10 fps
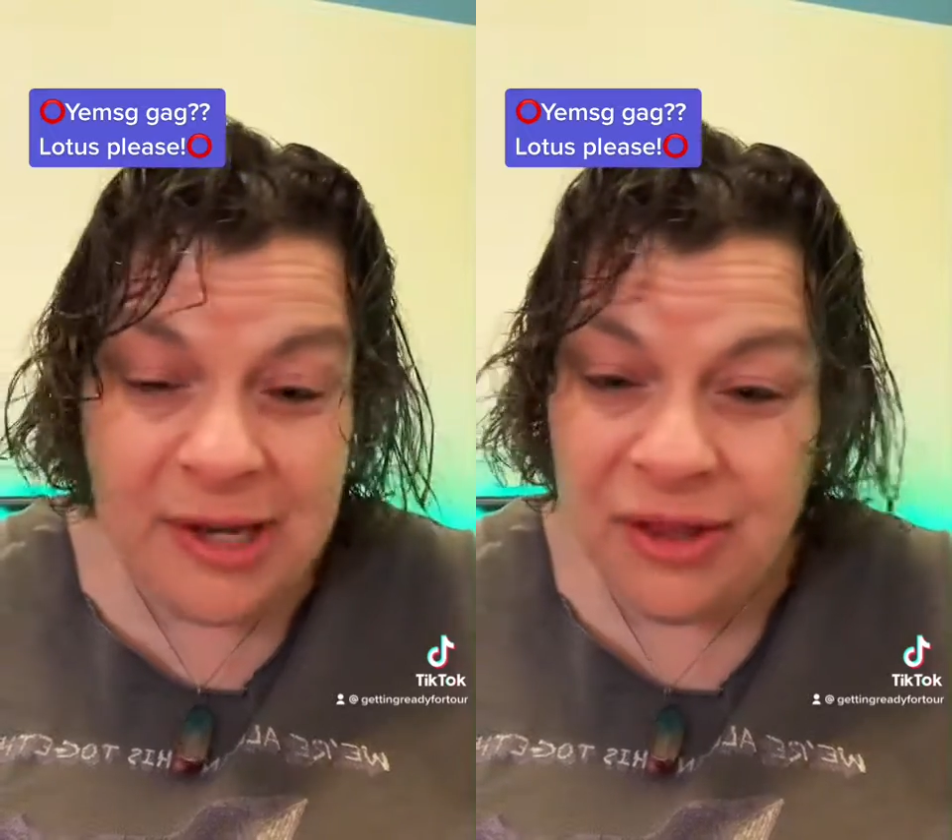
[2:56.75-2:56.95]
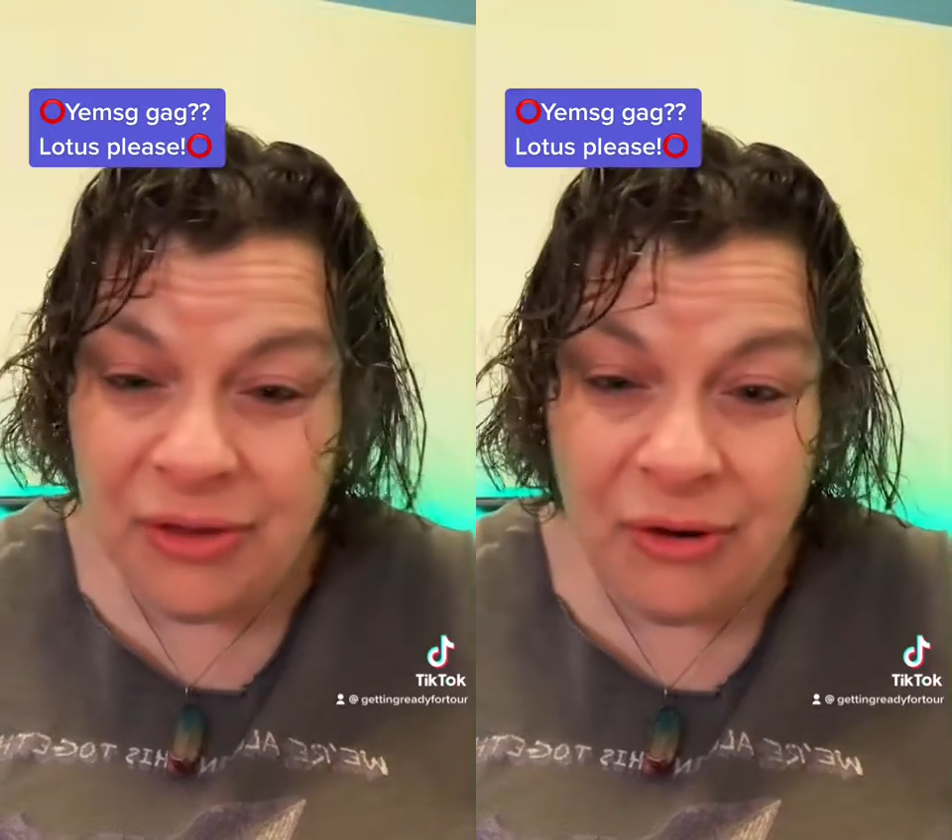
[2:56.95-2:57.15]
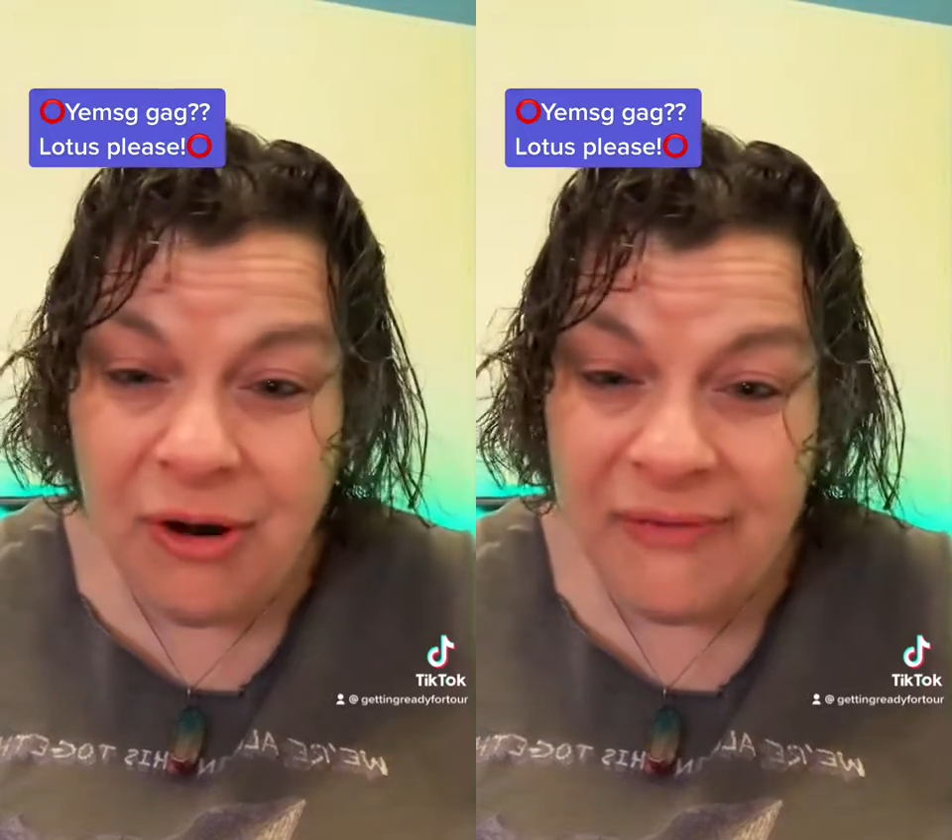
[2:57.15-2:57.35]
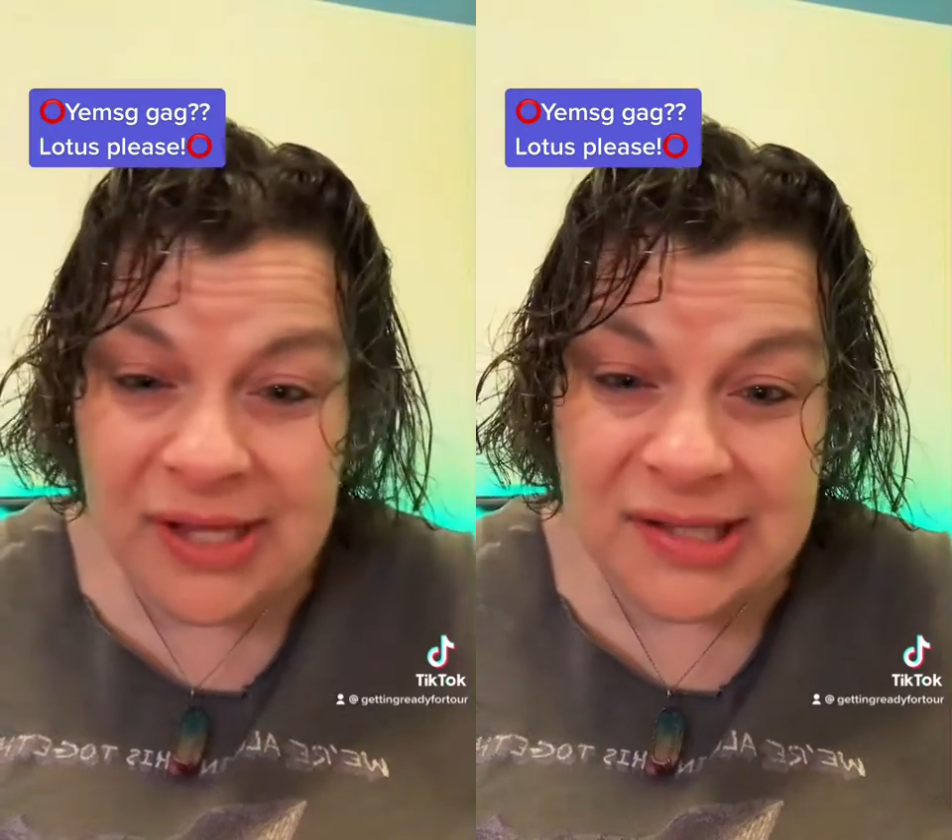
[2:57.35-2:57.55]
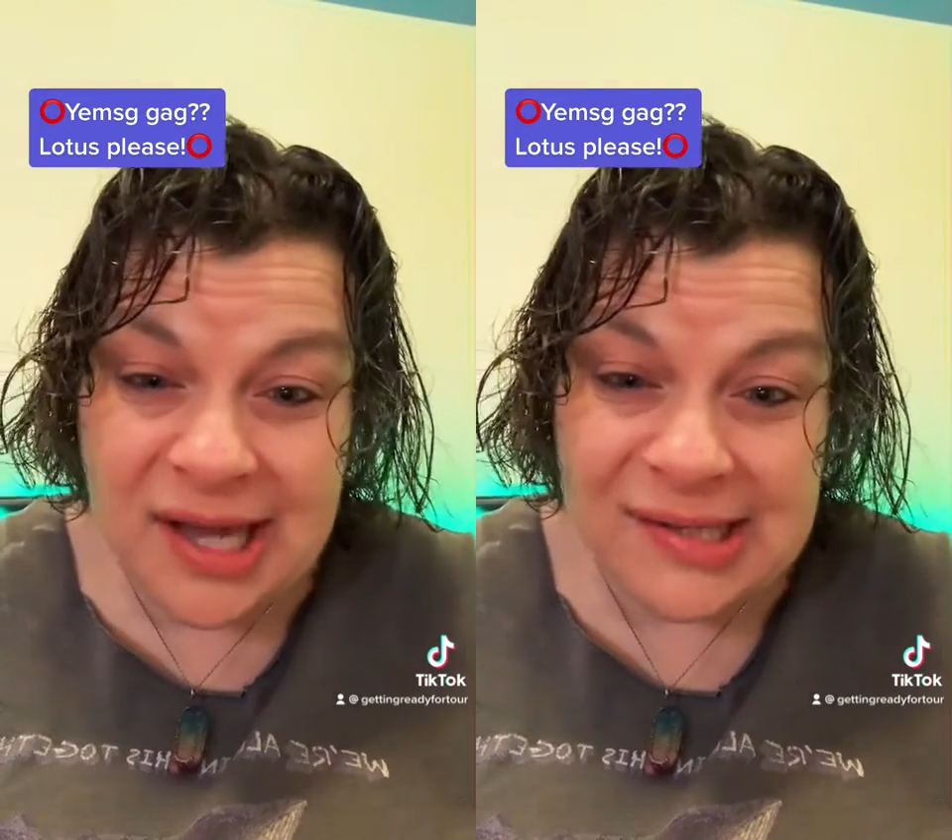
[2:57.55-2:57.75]
I think they're all
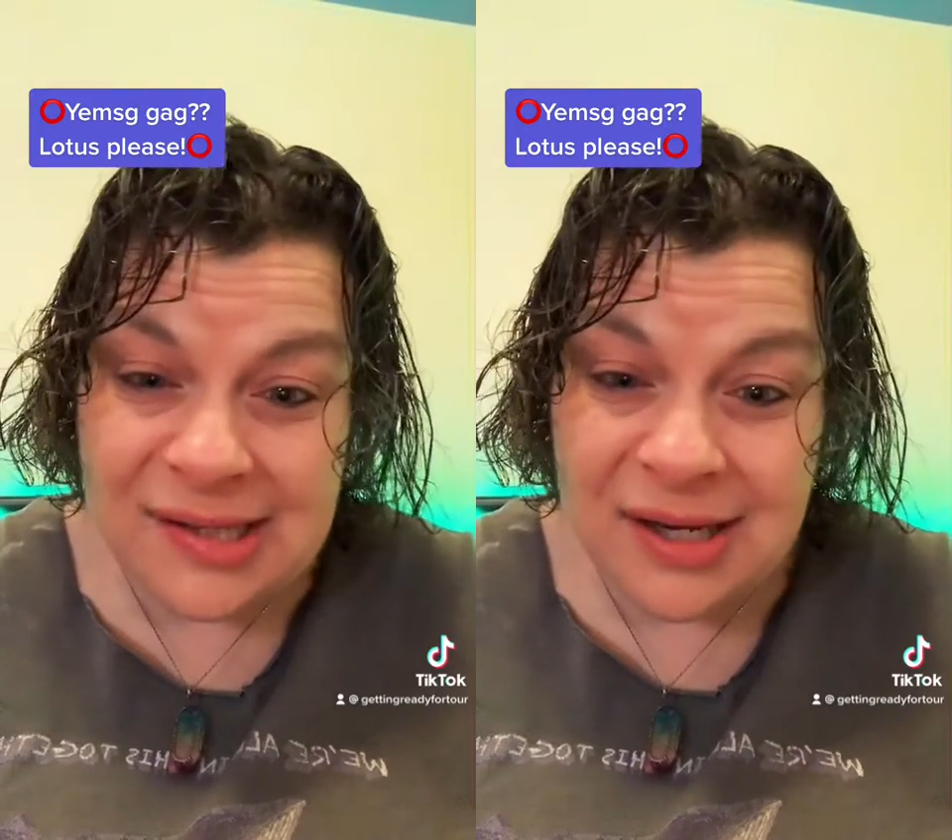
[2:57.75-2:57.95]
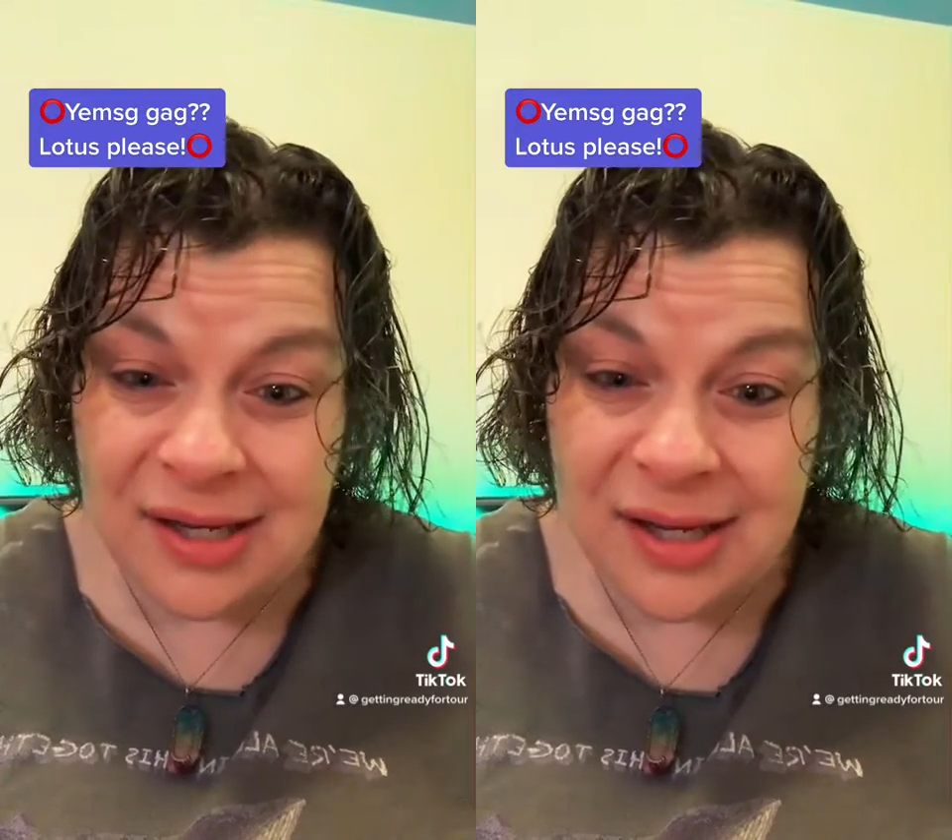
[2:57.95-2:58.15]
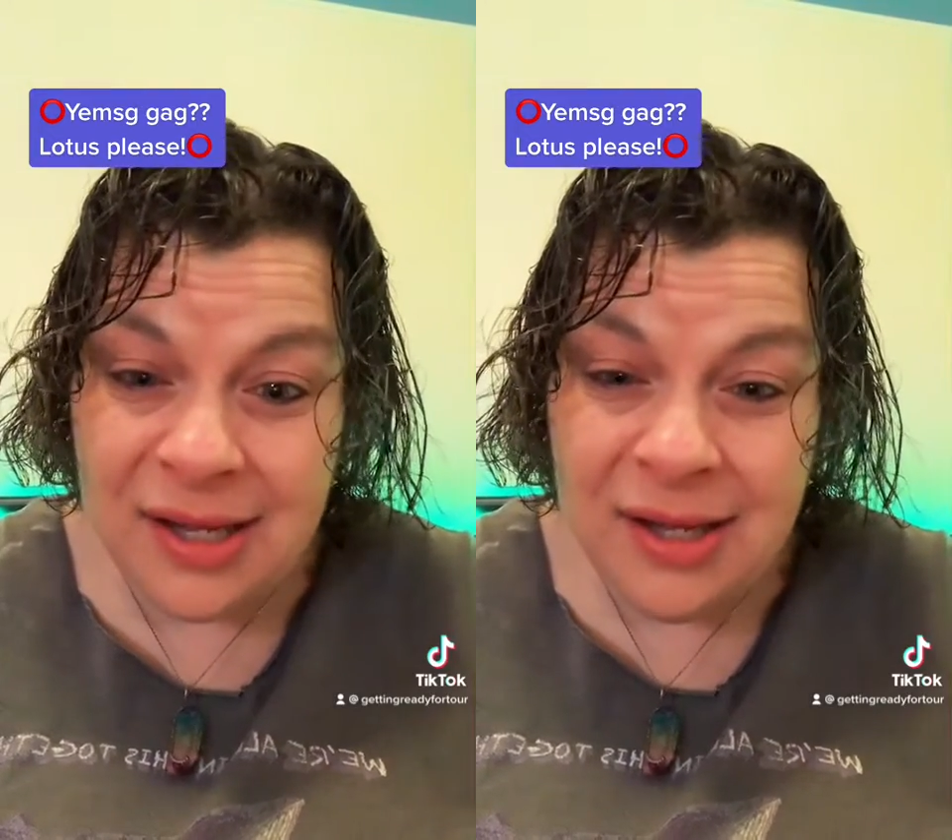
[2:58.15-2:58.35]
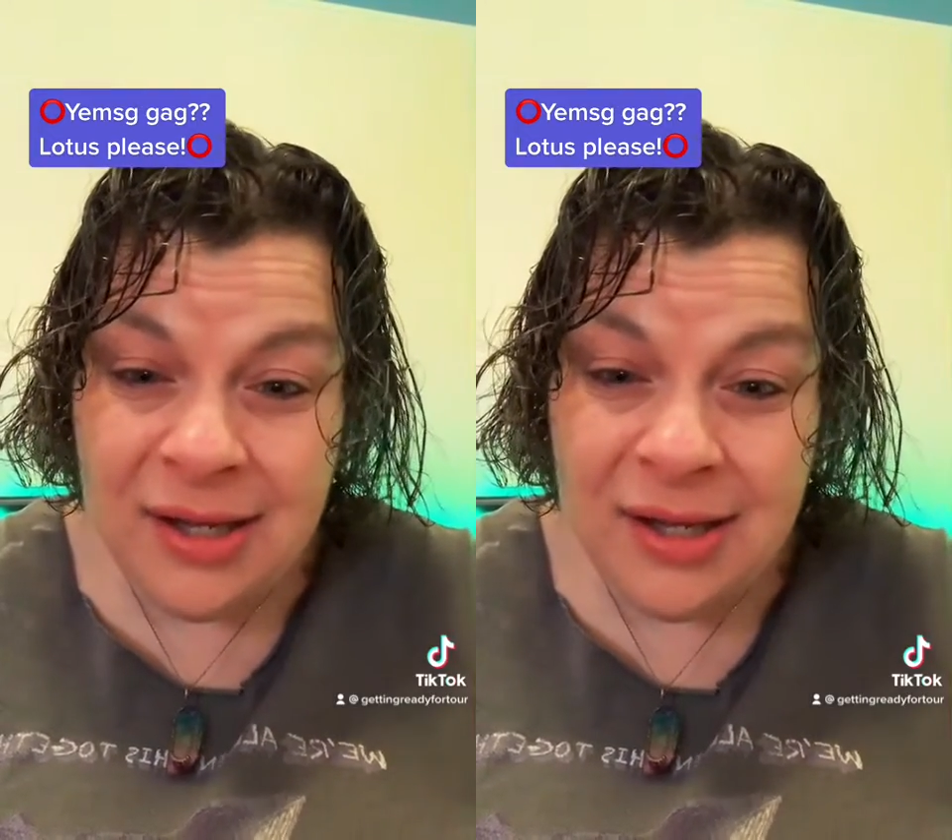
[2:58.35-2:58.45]
fantastic.